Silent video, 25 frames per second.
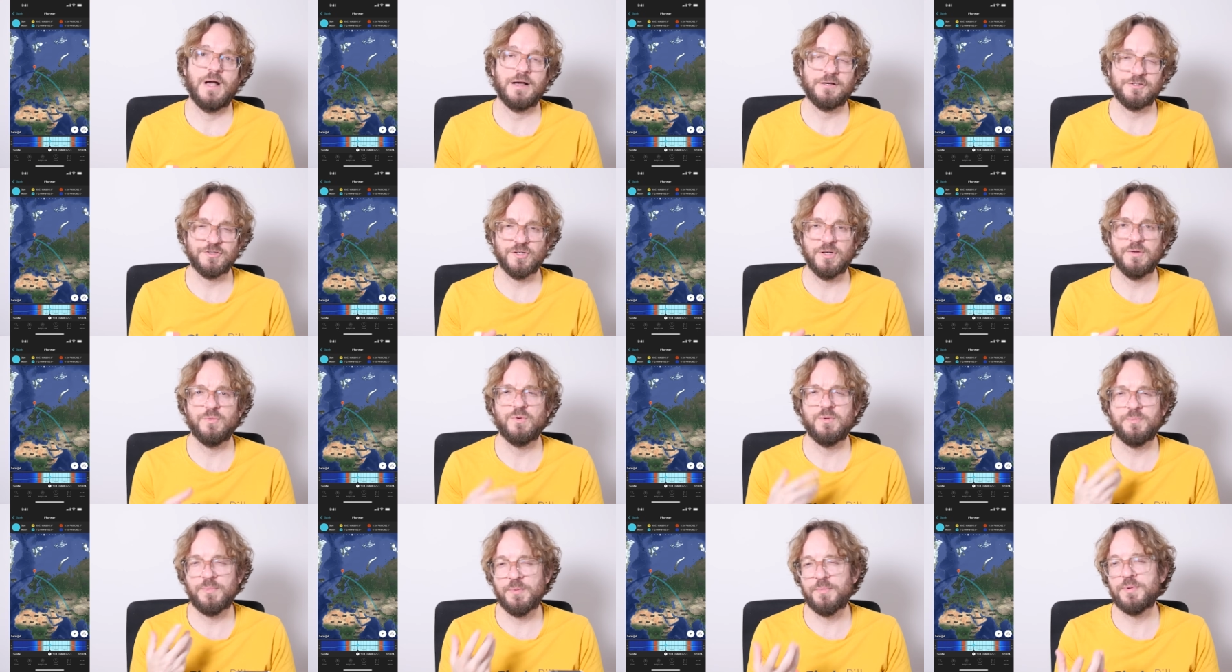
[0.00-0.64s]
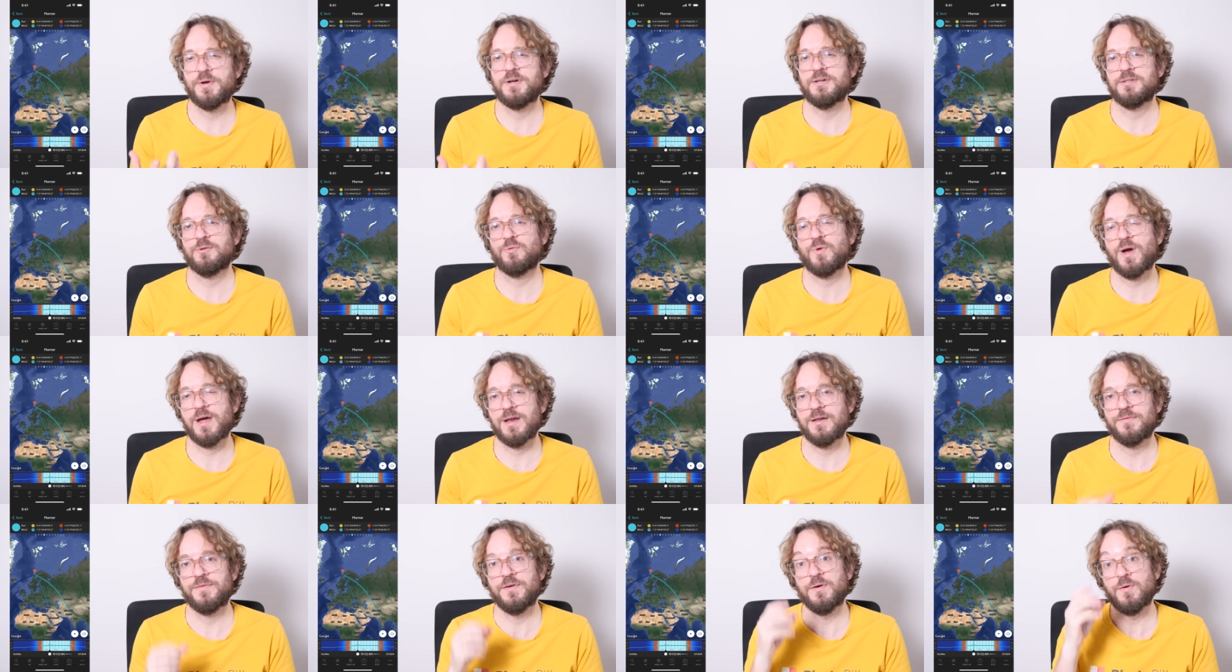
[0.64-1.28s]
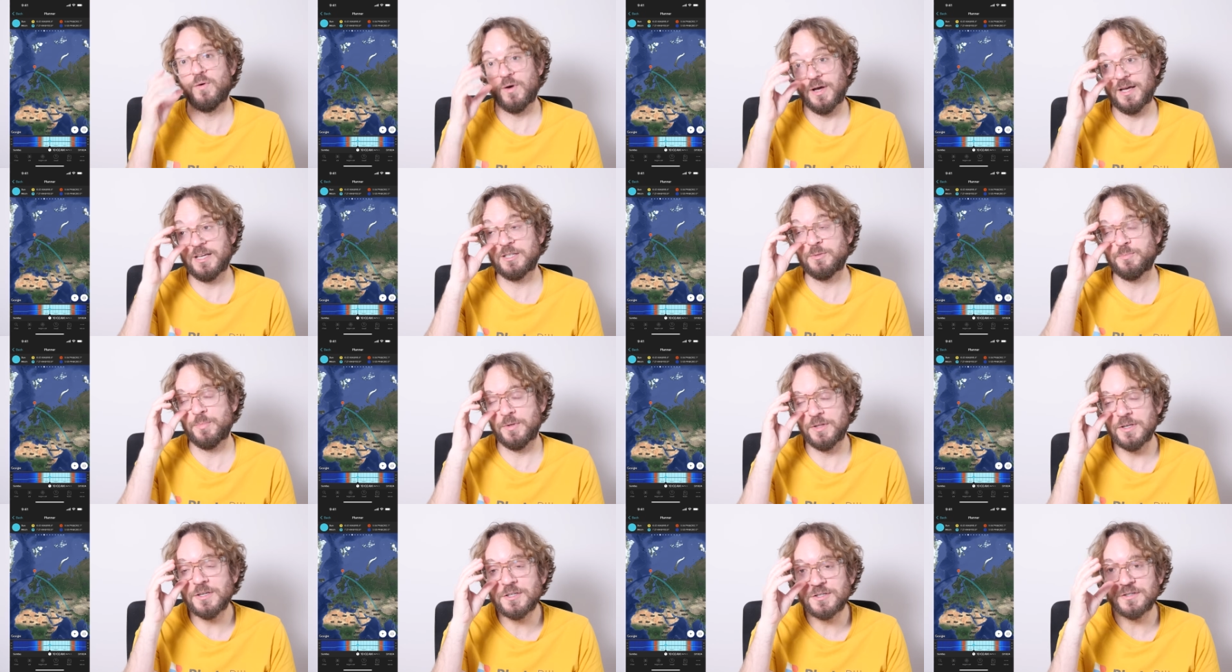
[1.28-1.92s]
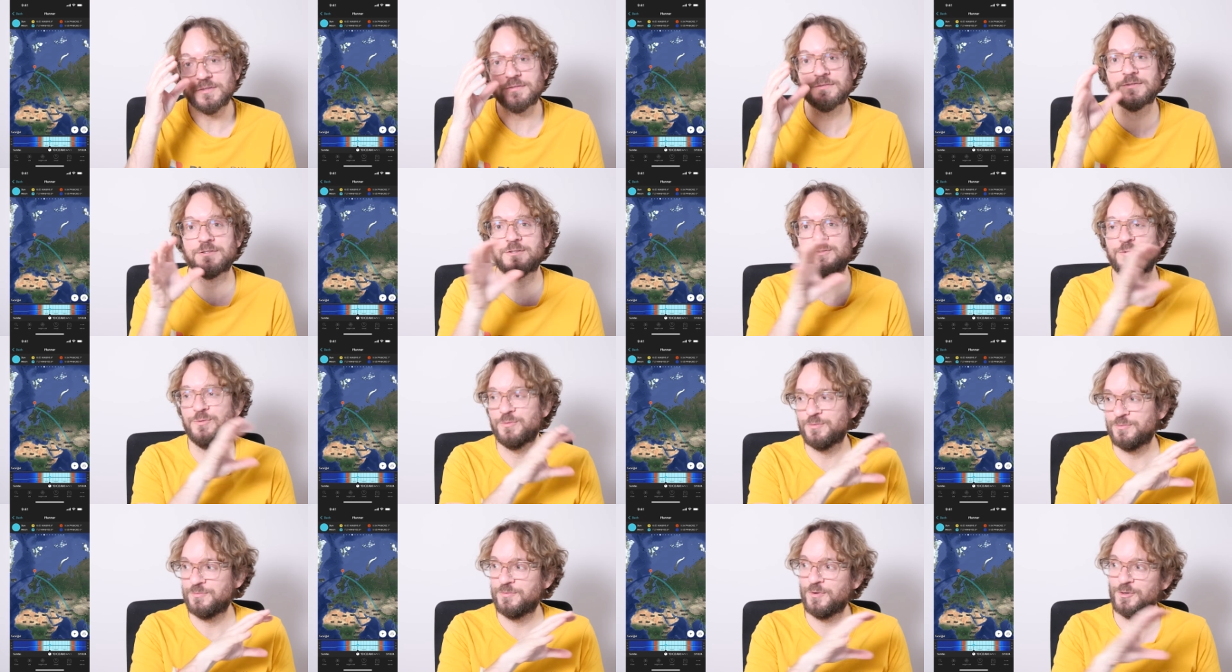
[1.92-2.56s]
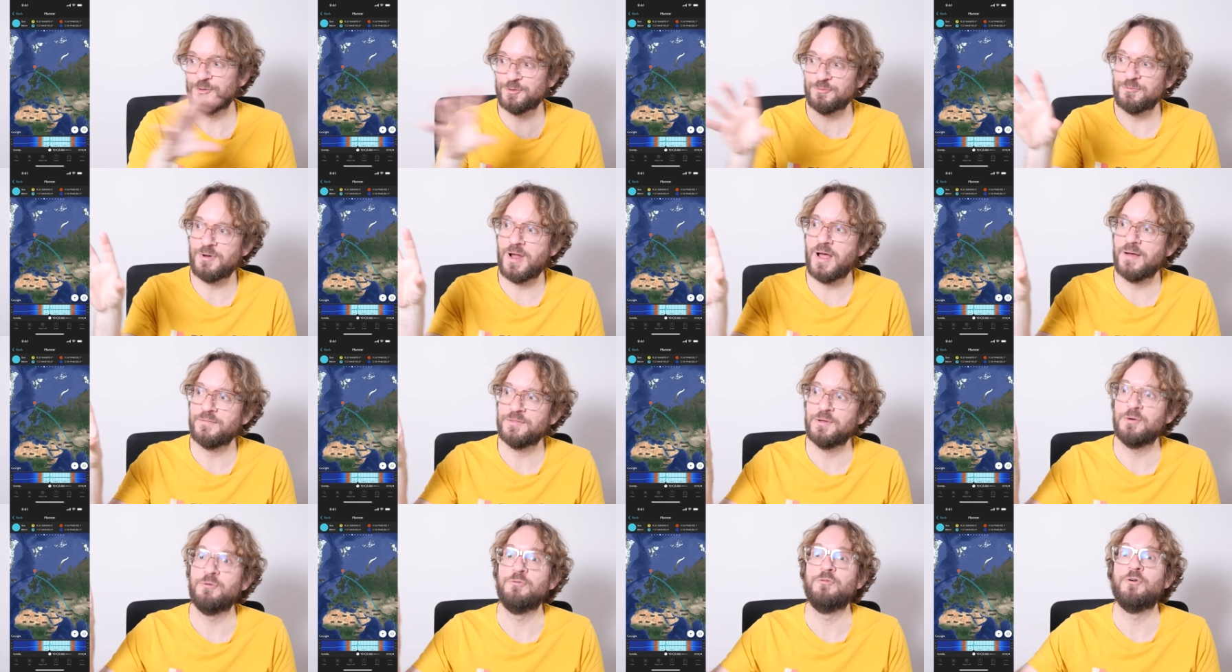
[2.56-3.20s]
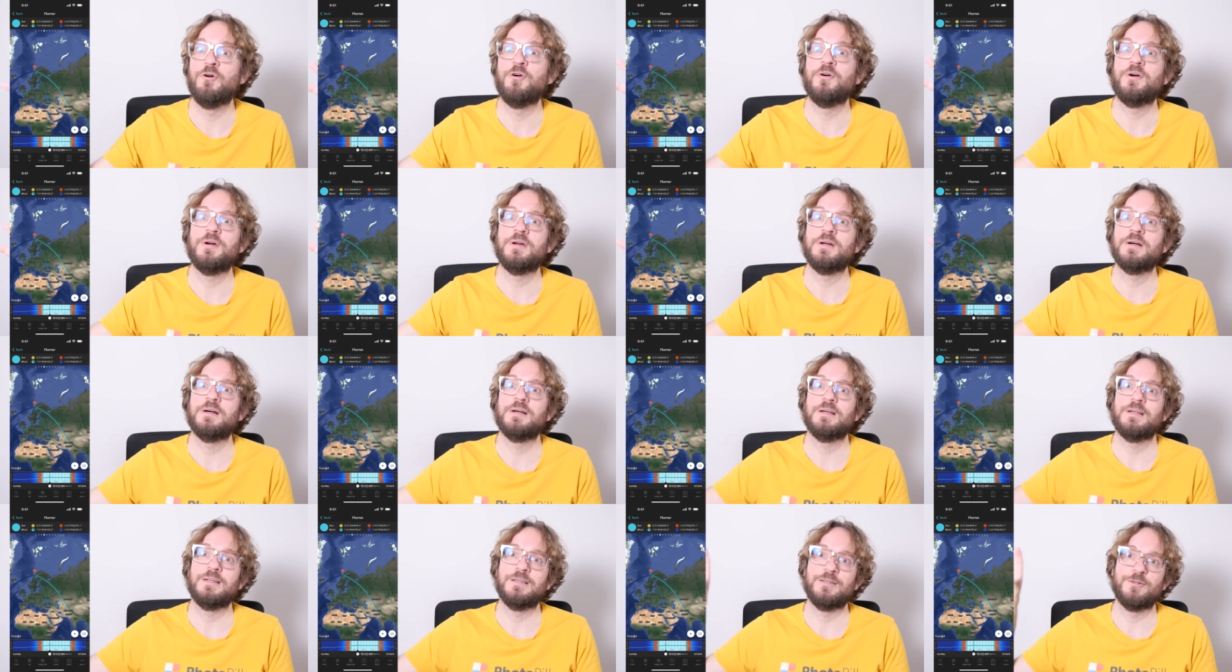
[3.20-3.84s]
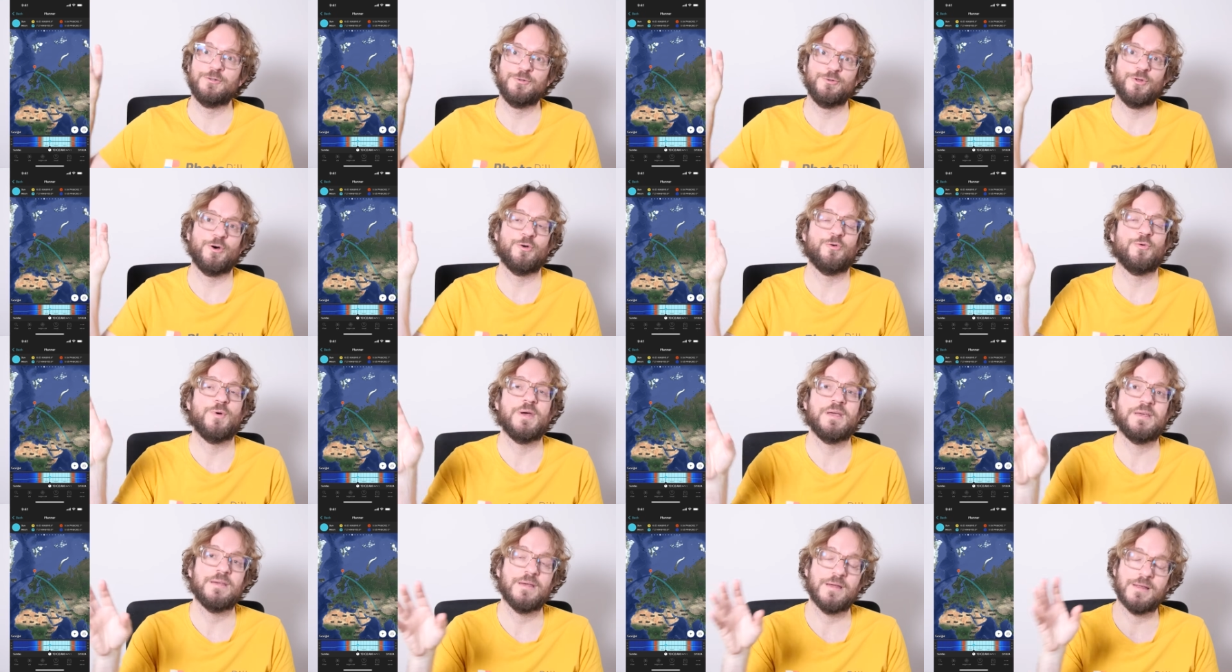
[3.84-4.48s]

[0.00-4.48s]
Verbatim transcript: Actually, we prepared quite a few expeditions to photograph the aurora in Norway